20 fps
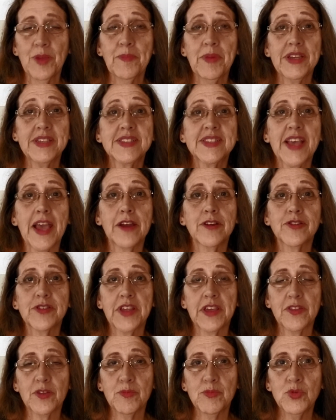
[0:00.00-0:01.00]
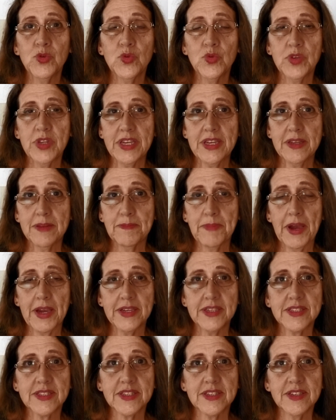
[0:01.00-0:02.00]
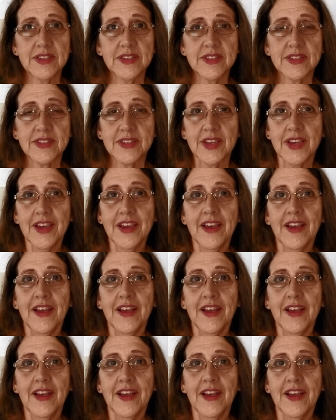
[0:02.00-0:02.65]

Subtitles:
By Saturday, the moon in Pisces